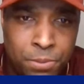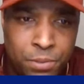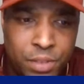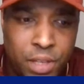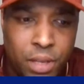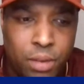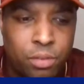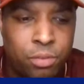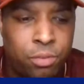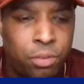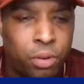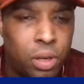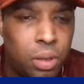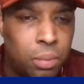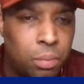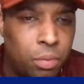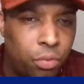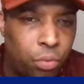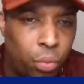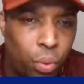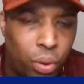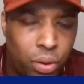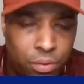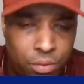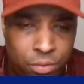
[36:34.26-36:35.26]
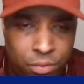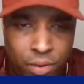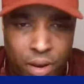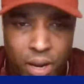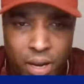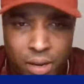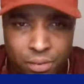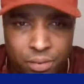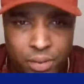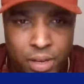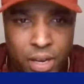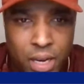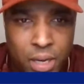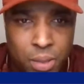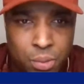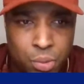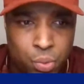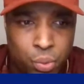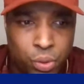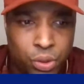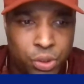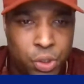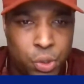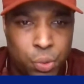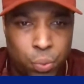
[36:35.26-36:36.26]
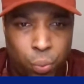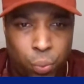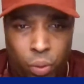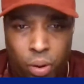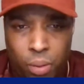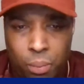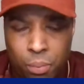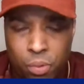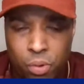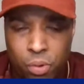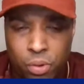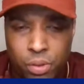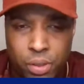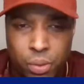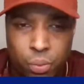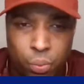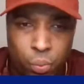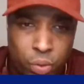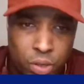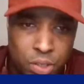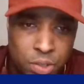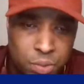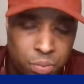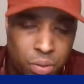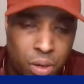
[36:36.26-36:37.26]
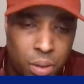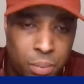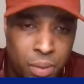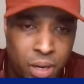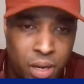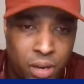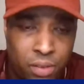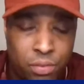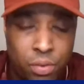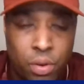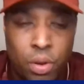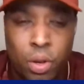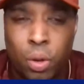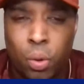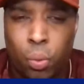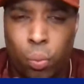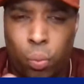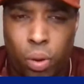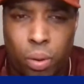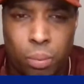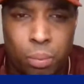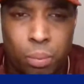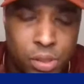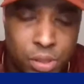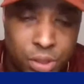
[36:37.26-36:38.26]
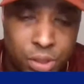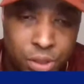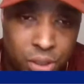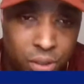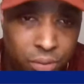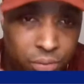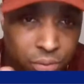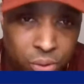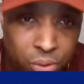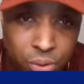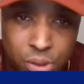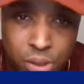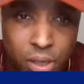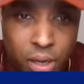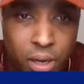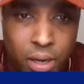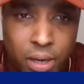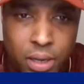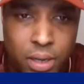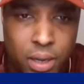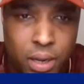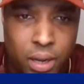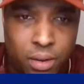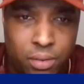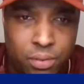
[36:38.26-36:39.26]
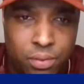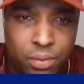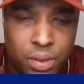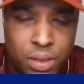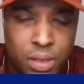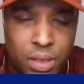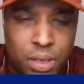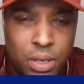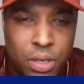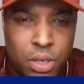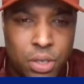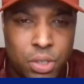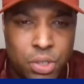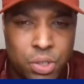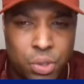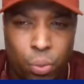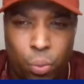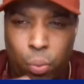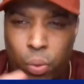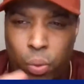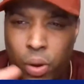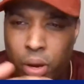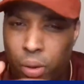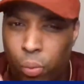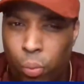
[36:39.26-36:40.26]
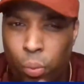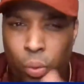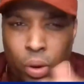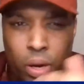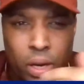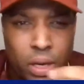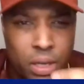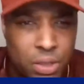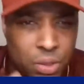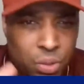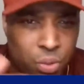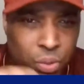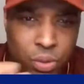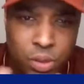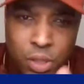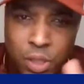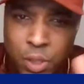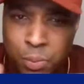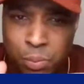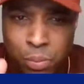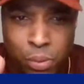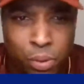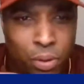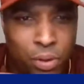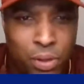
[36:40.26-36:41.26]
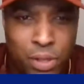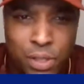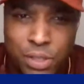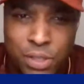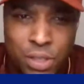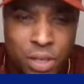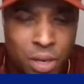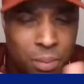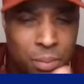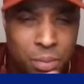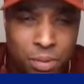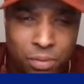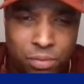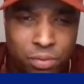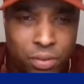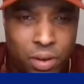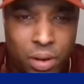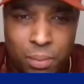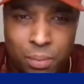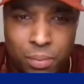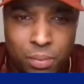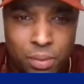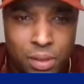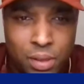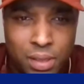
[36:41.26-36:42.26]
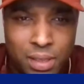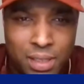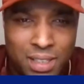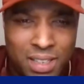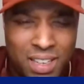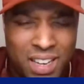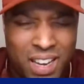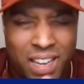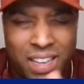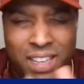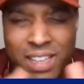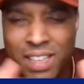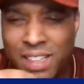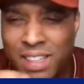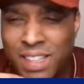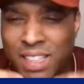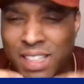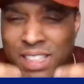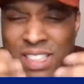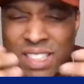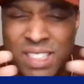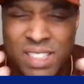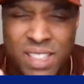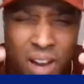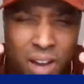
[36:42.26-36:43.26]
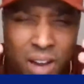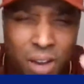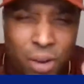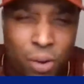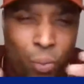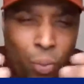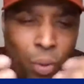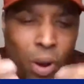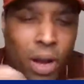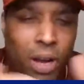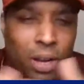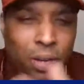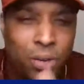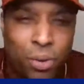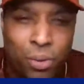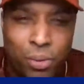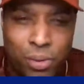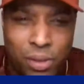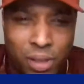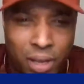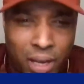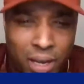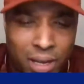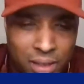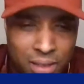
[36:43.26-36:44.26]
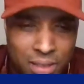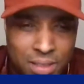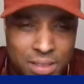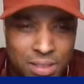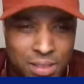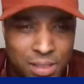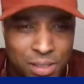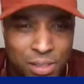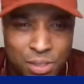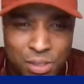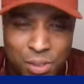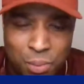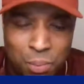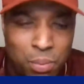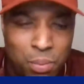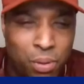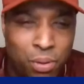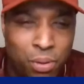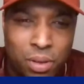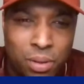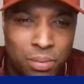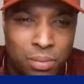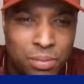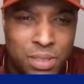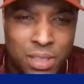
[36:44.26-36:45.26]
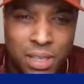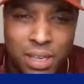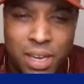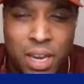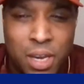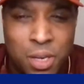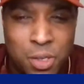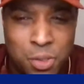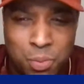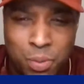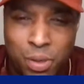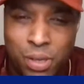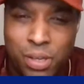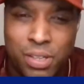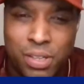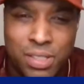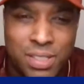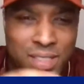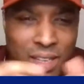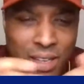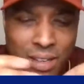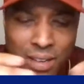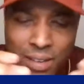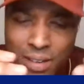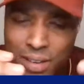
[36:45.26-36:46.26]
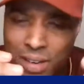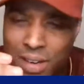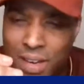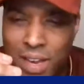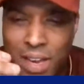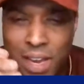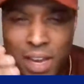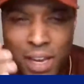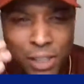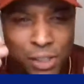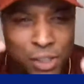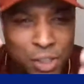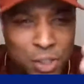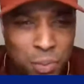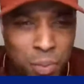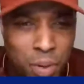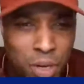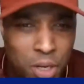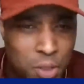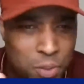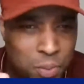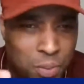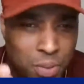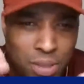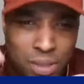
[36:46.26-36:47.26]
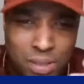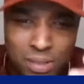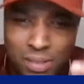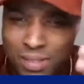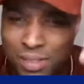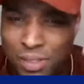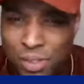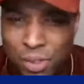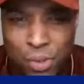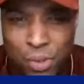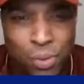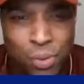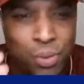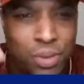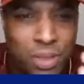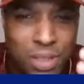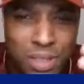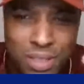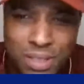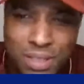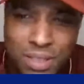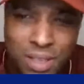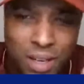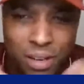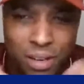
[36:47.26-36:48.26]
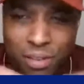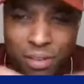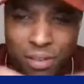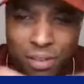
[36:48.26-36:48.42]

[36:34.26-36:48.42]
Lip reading: Fulham have won 5 games, which is one more than West Brom have, one more than Sheffield United have. So where's all these plaudits coming from? And this is kind of why I don't like listening to build up to games, because then it just makes me do these kind